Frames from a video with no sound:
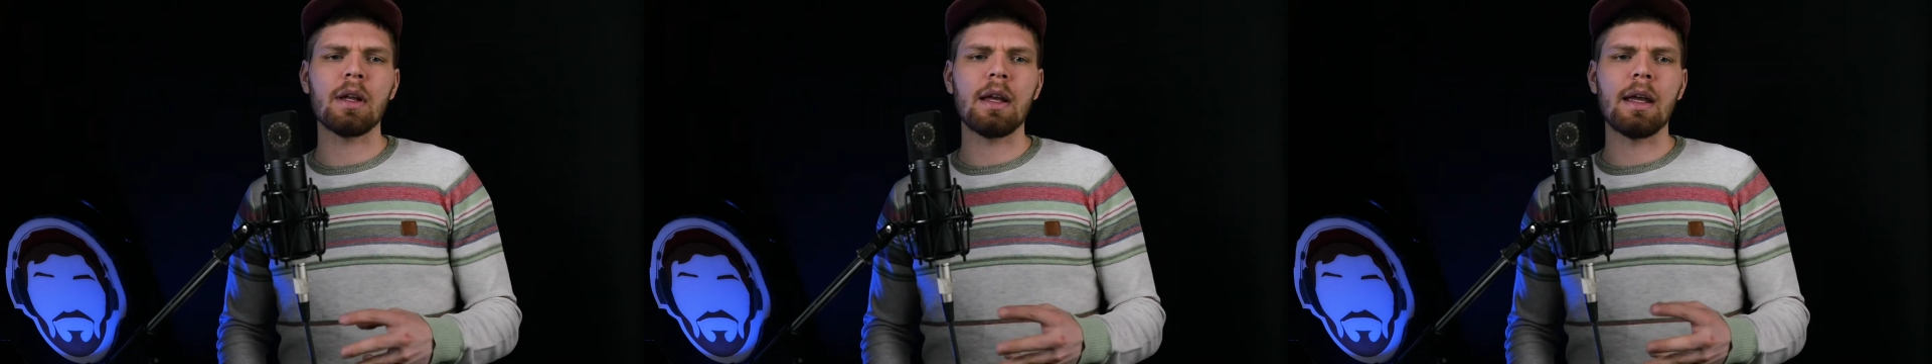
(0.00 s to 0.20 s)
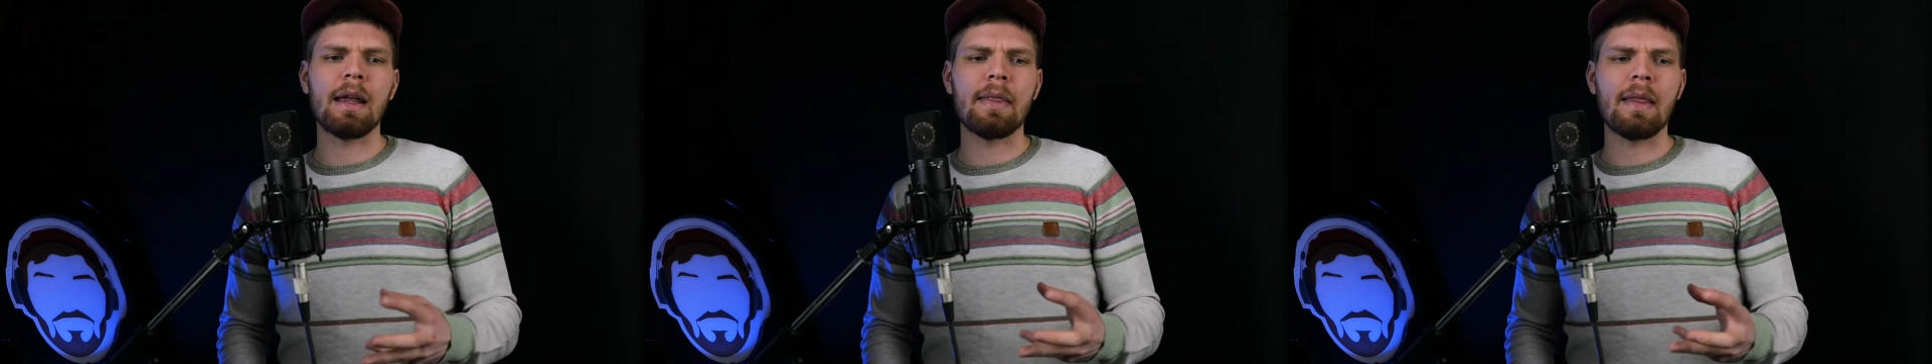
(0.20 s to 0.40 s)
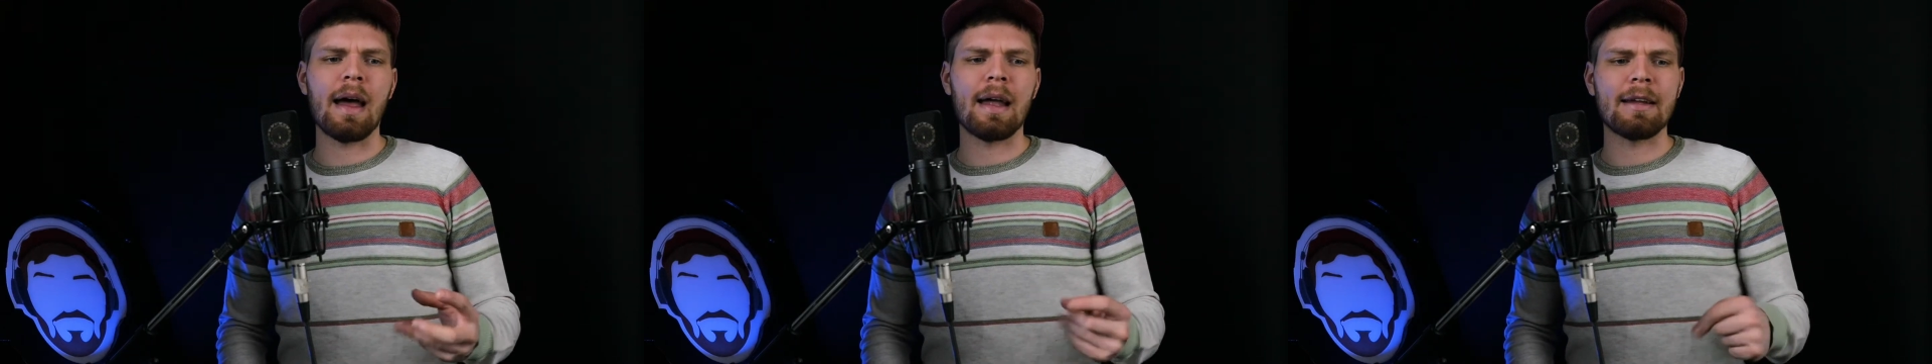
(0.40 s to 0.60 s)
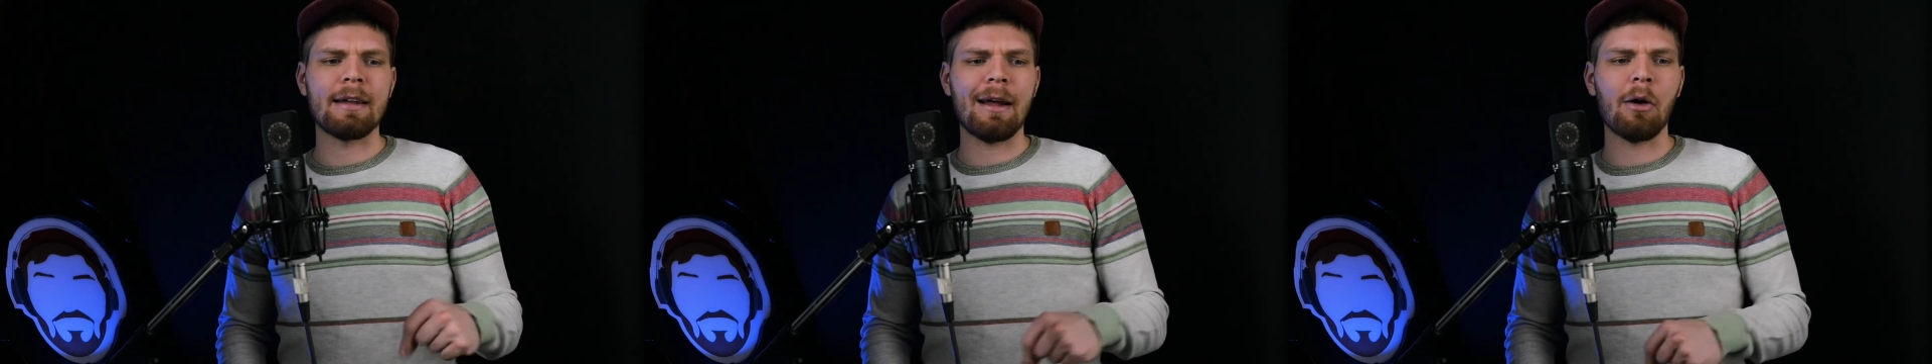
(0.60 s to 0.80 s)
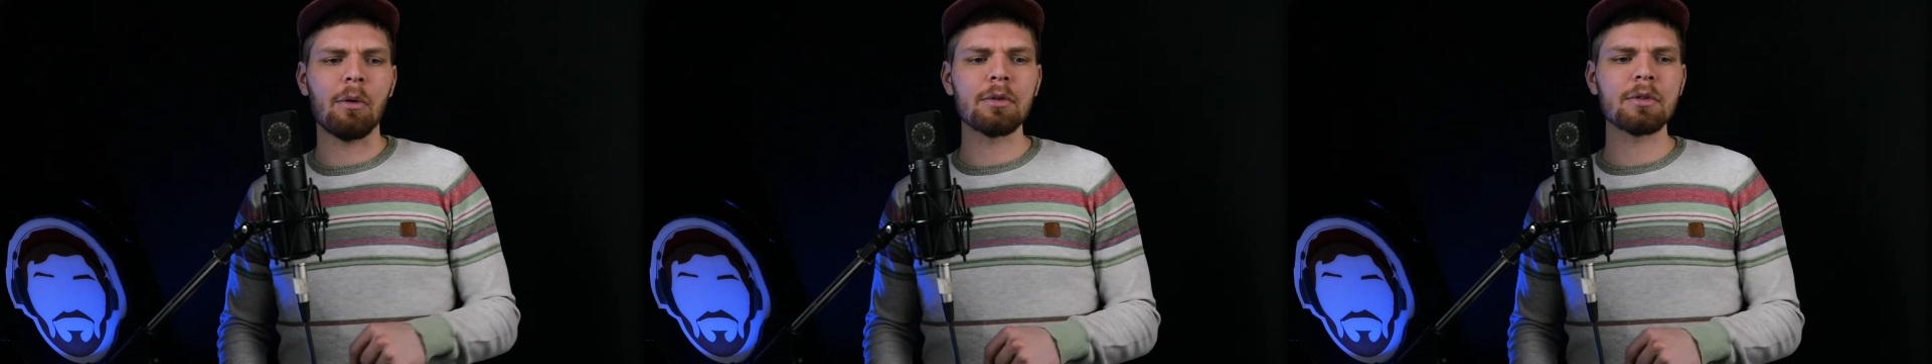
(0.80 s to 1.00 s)
in that it
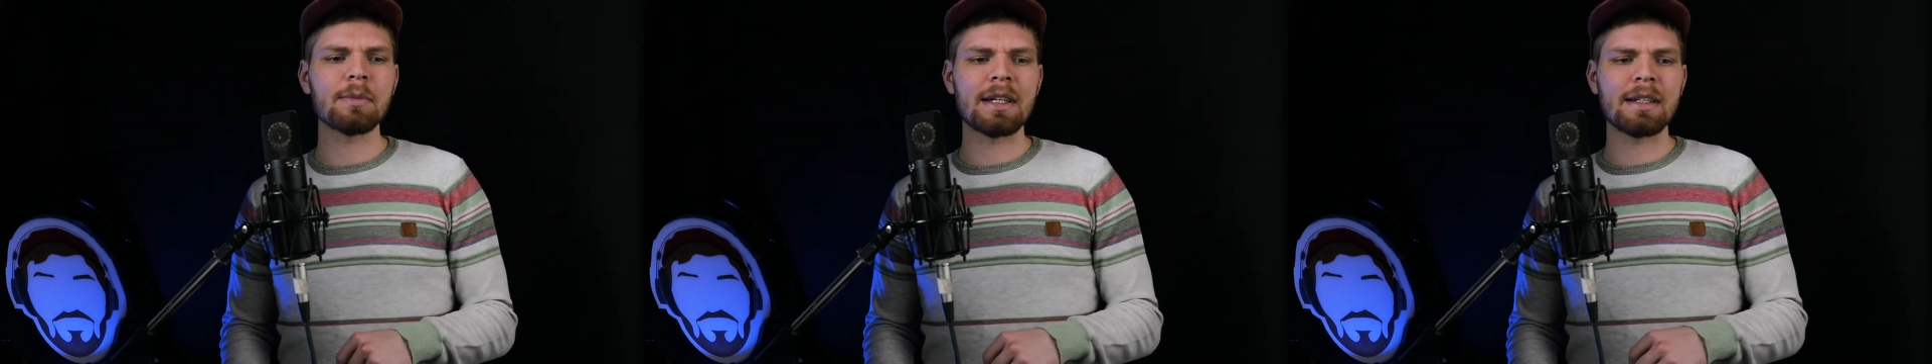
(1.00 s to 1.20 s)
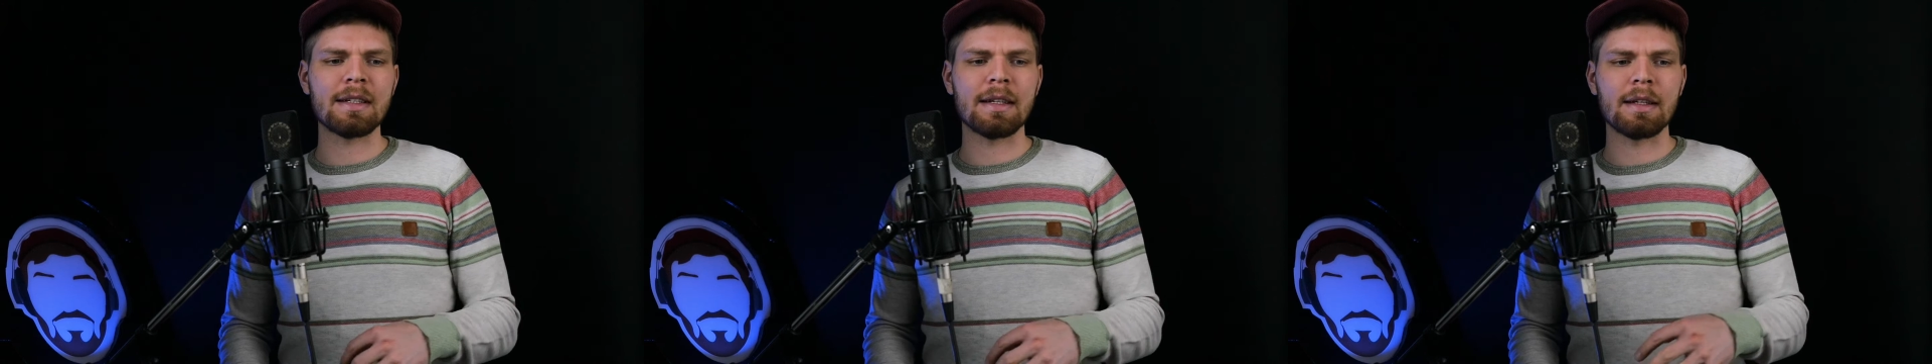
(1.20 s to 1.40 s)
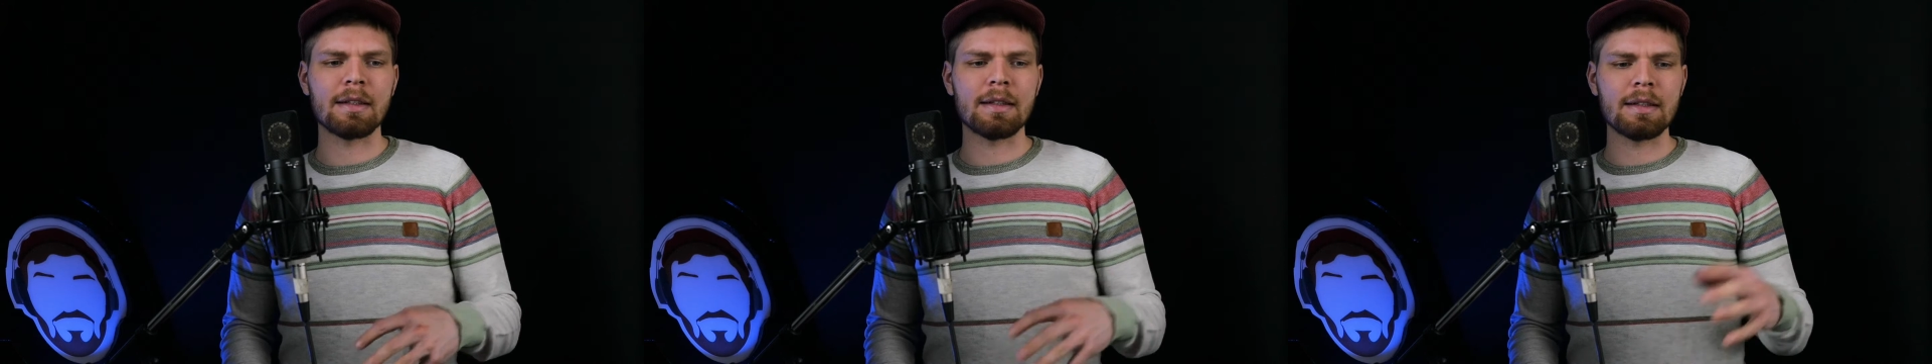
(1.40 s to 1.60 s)
helps me to